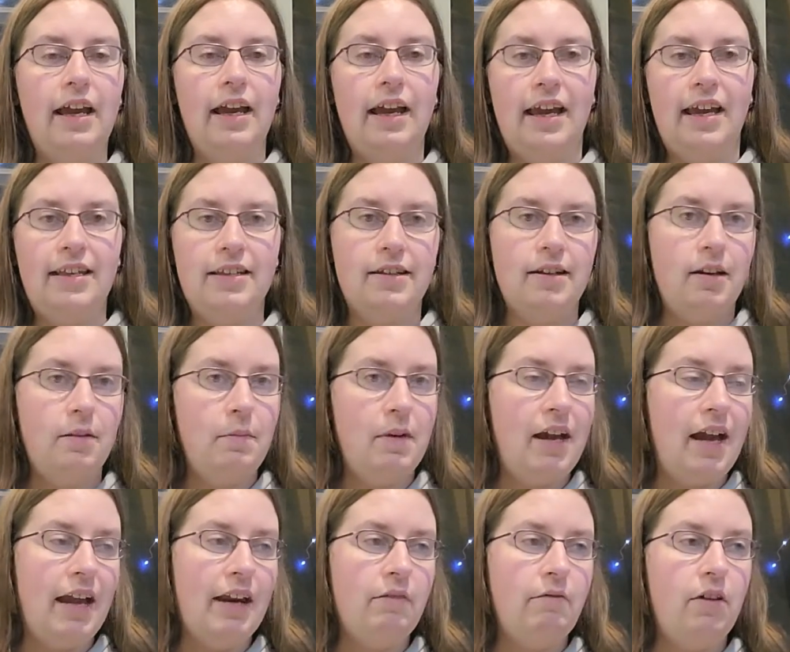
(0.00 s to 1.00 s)
he's going to
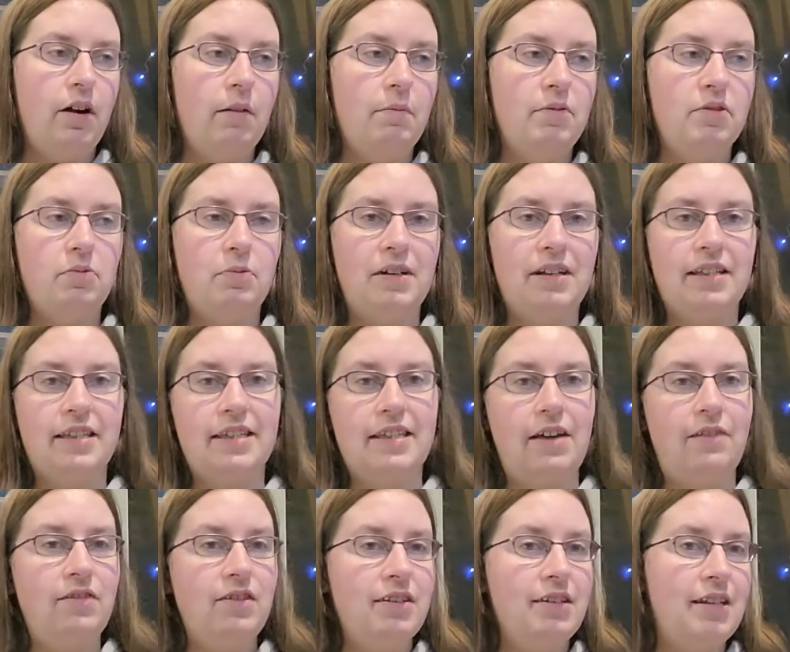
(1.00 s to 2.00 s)
be anywhere between
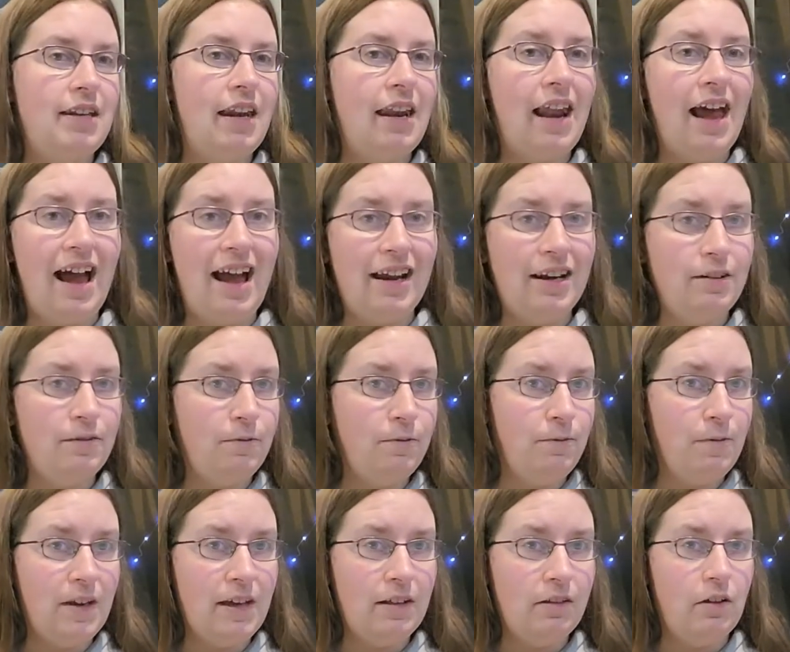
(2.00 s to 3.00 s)
7 to 9
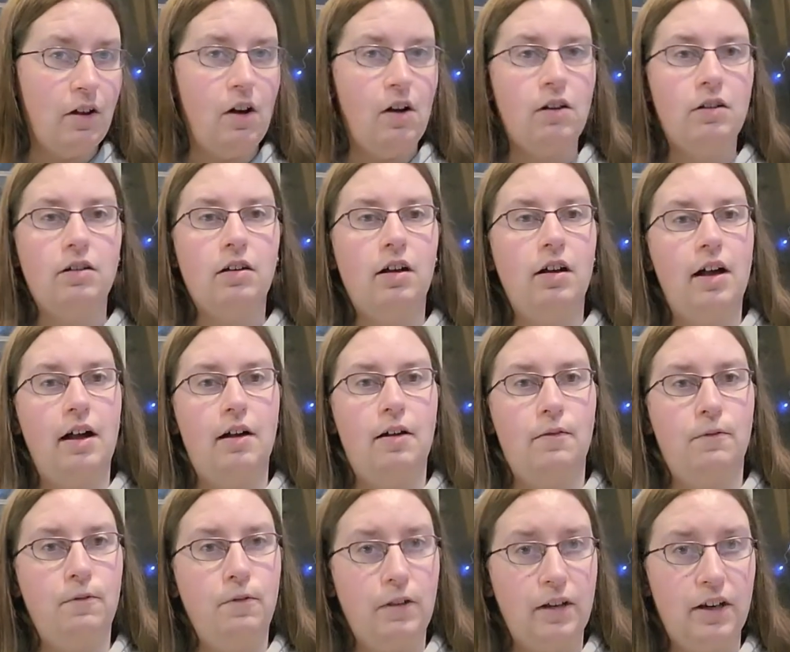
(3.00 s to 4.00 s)
feet long,
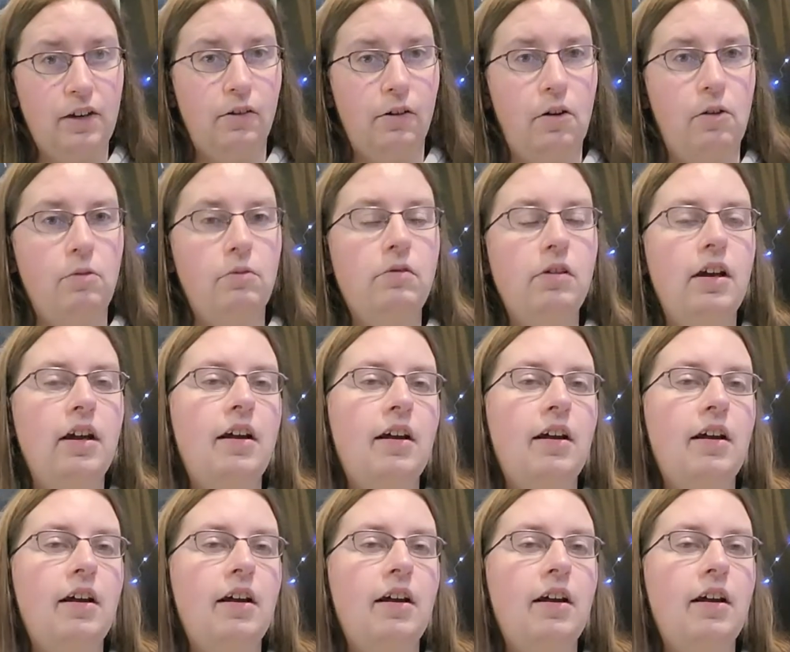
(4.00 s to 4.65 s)
fully grown.